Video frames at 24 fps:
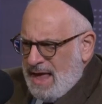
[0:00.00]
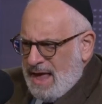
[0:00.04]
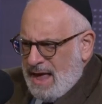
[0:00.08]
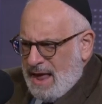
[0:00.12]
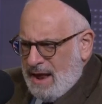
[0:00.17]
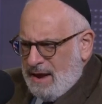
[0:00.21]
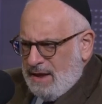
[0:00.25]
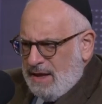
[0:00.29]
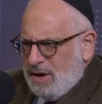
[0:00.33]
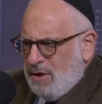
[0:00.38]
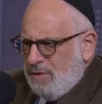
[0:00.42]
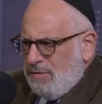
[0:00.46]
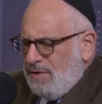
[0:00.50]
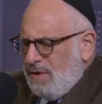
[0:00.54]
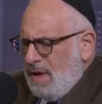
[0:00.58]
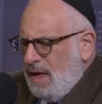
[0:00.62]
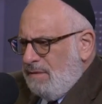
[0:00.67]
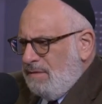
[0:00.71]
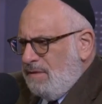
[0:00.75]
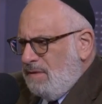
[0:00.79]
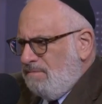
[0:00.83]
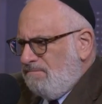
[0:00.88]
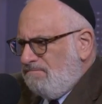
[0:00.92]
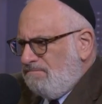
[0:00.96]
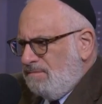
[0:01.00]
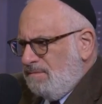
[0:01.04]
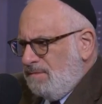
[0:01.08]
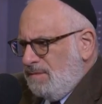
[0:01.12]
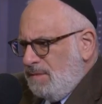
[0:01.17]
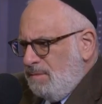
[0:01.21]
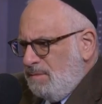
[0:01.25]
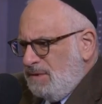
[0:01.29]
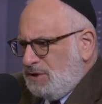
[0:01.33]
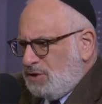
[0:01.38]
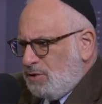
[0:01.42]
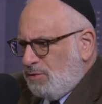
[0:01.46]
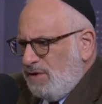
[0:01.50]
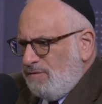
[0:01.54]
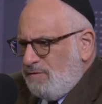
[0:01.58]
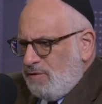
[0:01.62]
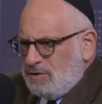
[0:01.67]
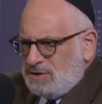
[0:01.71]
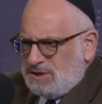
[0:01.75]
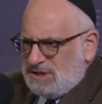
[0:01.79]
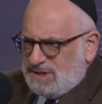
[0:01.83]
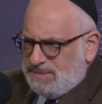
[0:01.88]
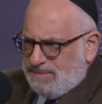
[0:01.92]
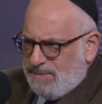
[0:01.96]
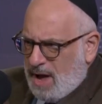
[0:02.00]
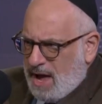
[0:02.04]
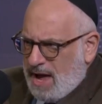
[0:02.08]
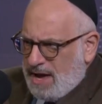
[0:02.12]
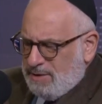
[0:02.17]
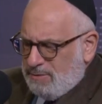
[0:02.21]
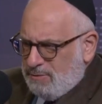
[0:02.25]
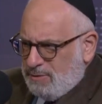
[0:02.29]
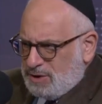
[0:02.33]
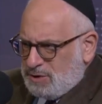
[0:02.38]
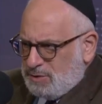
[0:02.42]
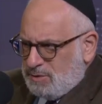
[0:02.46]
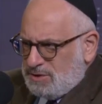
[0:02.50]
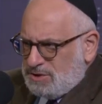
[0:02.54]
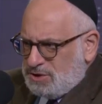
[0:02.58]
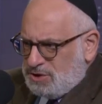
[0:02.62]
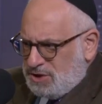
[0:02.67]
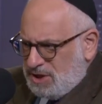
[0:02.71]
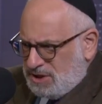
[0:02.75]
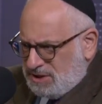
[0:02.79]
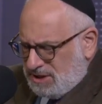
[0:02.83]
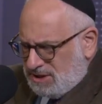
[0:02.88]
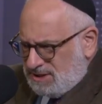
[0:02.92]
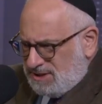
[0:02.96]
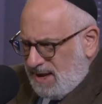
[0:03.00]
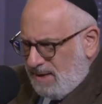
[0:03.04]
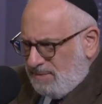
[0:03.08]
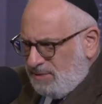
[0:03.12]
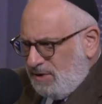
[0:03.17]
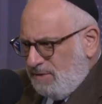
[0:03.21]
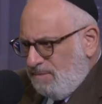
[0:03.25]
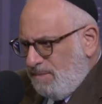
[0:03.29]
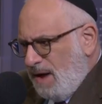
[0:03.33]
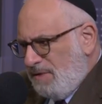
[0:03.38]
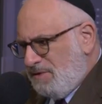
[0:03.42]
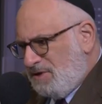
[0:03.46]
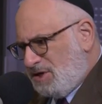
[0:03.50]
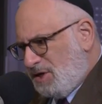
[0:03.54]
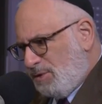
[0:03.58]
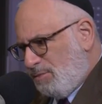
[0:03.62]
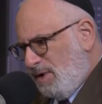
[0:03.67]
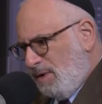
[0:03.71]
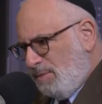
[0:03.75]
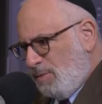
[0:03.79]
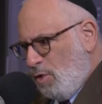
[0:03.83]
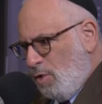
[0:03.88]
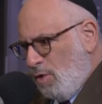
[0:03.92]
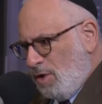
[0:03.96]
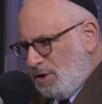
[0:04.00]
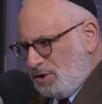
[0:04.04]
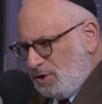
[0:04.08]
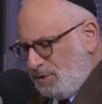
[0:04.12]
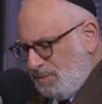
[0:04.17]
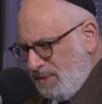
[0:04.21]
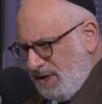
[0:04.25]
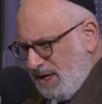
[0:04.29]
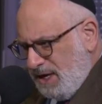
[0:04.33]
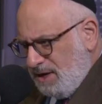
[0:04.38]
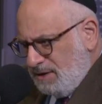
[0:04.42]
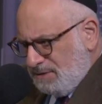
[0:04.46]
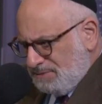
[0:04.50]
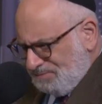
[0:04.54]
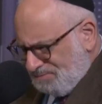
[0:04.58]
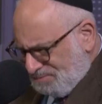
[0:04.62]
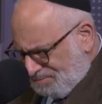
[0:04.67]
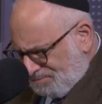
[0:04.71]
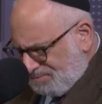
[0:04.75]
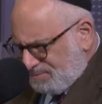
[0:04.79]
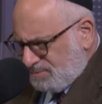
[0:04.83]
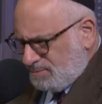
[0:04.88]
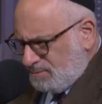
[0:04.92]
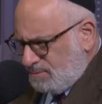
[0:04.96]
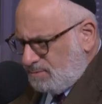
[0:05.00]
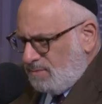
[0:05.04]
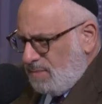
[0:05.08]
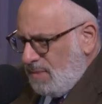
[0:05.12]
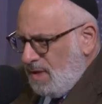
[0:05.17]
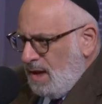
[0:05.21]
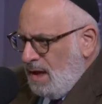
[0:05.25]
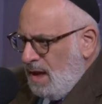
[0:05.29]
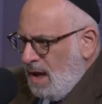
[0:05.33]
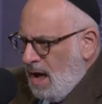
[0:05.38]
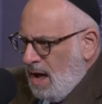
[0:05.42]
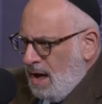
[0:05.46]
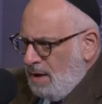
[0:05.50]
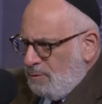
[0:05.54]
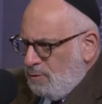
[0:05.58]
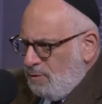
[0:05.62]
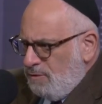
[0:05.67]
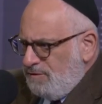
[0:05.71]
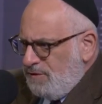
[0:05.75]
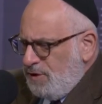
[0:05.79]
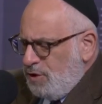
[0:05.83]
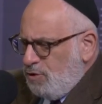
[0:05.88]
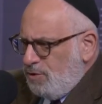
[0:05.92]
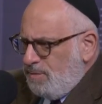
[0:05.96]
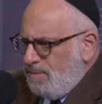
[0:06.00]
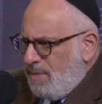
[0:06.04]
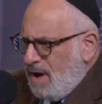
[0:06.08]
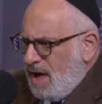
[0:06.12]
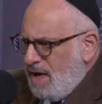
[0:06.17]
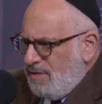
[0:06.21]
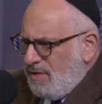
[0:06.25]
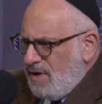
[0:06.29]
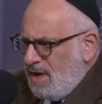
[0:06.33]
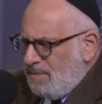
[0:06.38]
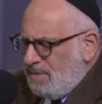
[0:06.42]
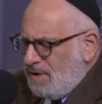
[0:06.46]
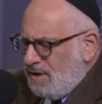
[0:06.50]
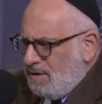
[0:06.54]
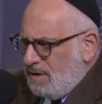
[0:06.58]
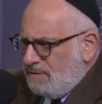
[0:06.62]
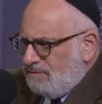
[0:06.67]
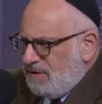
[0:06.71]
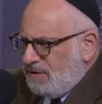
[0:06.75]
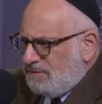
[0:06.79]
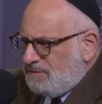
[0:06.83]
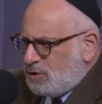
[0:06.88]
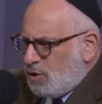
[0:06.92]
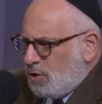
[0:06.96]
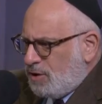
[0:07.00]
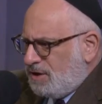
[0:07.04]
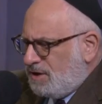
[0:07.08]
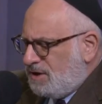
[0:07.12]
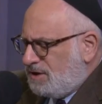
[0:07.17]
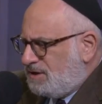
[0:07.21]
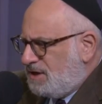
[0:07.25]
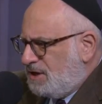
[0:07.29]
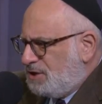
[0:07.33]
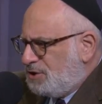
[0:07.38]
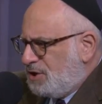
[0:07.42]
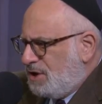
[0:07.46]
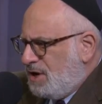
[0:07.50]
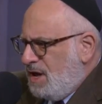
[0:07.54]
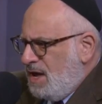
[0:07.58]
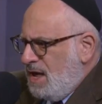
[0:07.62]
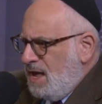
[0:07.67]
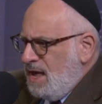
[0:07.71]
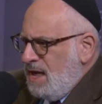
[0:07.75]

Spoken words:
And Missouri versus Biden, which was just accepted by the Supreme Court to be reviewed by them, the Fifth Circuit decision